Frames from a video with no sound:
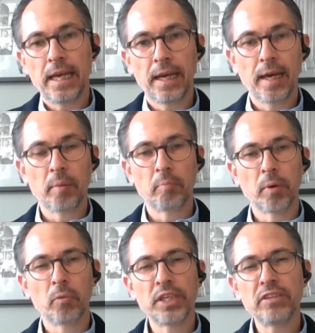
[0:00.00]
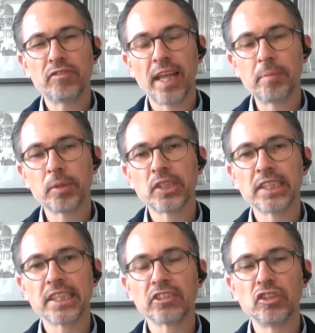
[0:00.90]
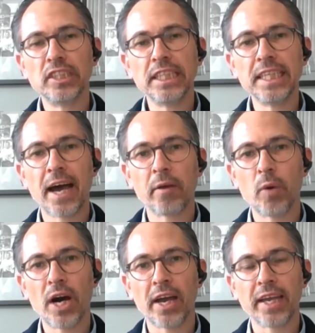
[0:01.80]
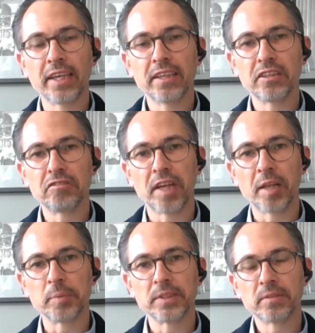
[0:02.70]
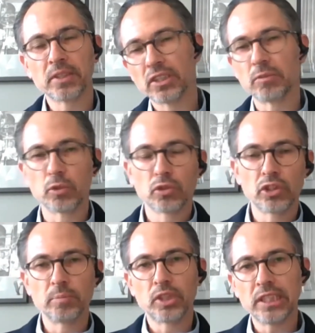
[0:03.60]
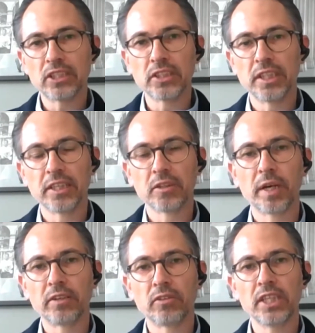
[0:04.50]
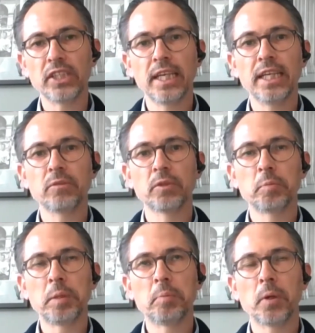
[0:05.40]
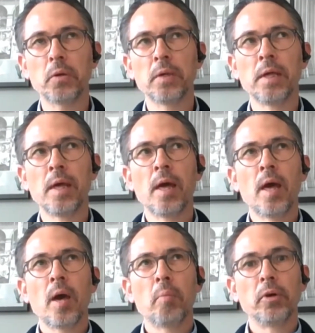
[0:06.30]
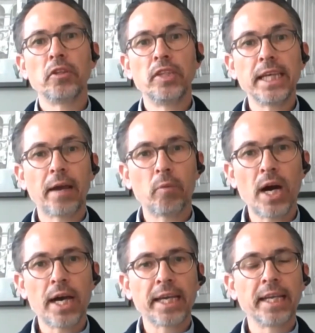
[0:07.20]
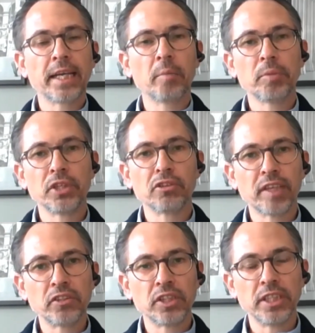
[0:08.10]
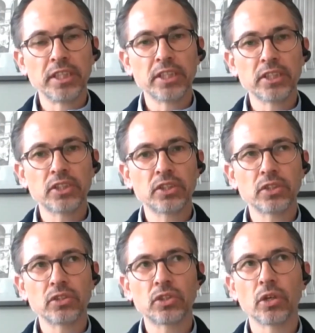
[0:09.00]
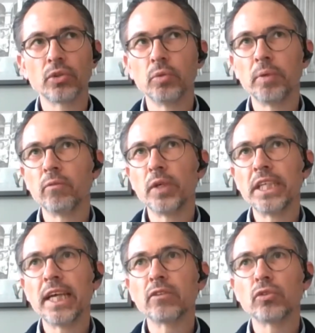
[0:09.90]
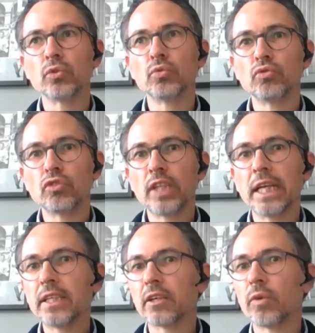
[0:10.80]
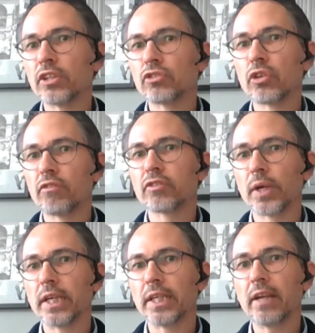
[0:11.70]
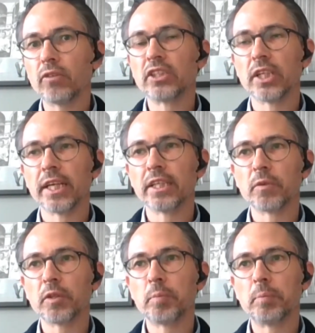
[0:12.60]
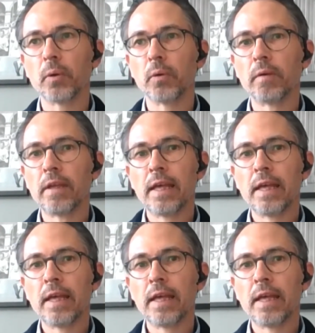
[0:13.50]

but we've labeled it as DIY development because the term citizen didn't quite resonate with people. But DIY in a company of engineers, so you mean we get to tinker with software, that resonated with people.